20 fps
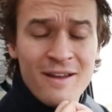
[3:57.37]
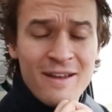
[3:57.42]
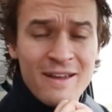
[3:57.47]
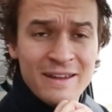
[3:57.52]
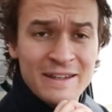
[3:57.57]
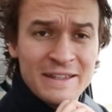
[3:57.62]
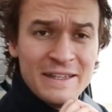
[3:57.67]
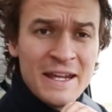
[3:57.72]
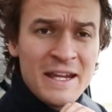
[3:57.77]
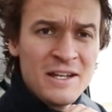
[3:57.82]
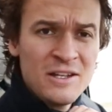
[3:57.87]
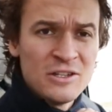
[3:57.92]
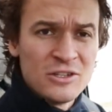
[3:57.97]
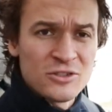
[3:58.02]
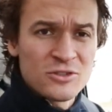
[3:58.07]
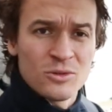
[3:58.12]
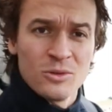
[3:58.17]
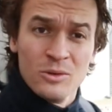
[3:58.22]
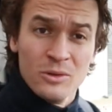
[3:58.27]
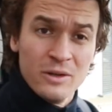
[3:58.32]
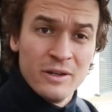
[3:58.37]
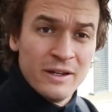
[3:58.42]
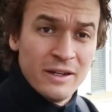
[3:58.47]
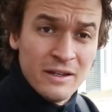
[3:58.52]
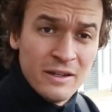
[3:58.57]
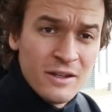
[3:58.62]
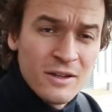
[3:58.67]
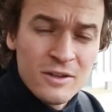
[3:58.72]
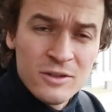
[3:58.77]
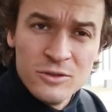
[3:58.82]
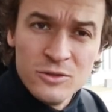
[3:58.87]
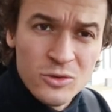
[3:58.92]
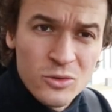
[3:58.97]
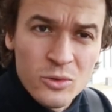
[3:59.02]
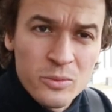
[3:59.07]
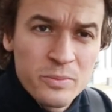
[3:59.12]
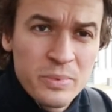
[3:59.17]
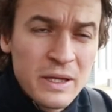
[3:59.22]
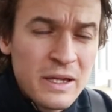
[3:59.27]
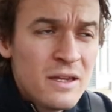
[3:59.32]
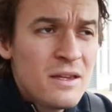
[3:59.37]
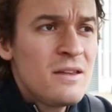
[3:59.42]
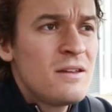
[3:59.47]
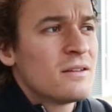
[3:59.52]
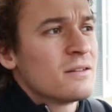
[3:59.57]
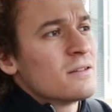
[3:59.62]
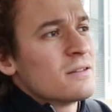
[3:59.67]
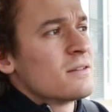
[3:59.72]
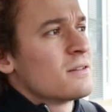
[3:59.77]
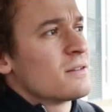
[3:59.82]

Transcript: a Danish or a European